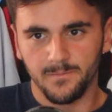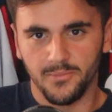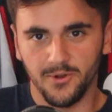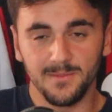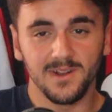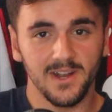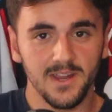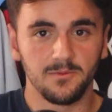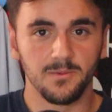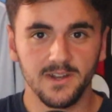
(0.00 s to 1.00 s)
Premier
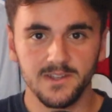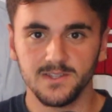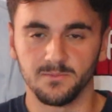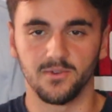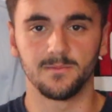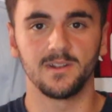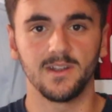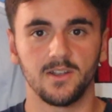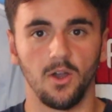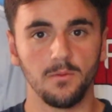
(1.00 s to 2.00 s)
League winners and Premier
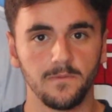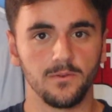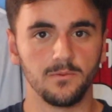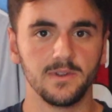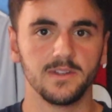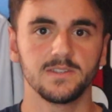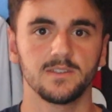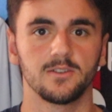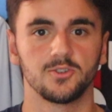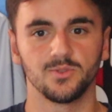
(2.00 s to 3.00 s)
League hopeful
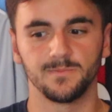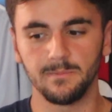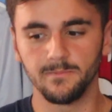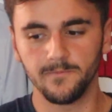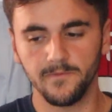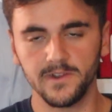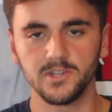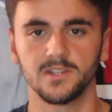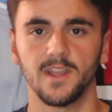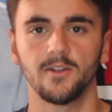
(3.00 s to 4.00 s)
winners should be
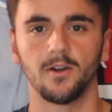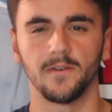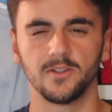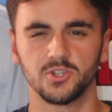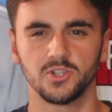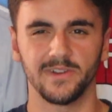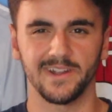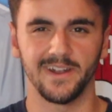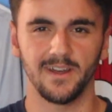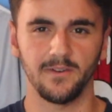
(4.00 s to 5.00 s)
finishing that off and
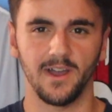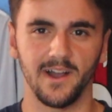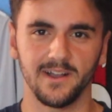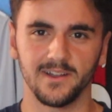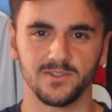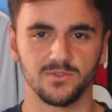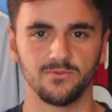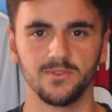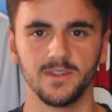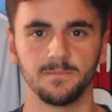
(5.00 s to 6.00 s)
showing enough hunger to
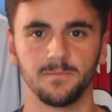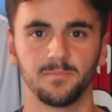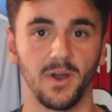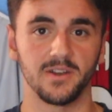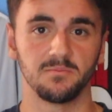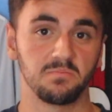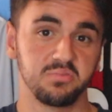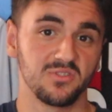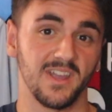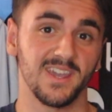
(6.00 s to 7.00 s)
really
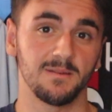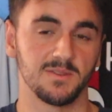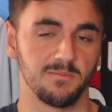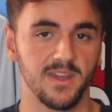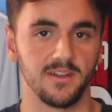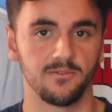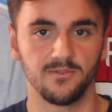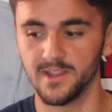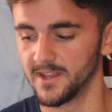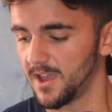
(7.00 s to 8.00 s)
put that game to bed,
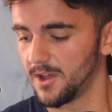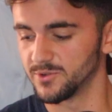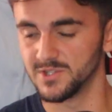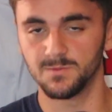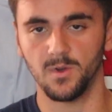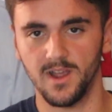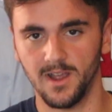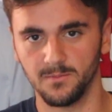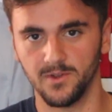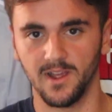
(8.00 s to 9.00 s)
really, which is why
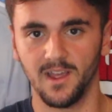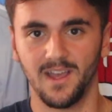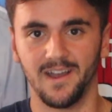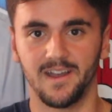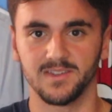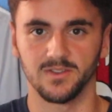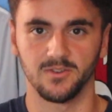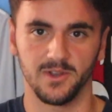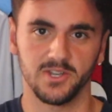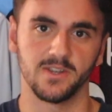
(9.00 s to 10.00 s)
I'm going to ask the
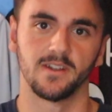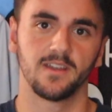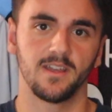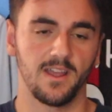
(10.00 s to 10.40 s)
question,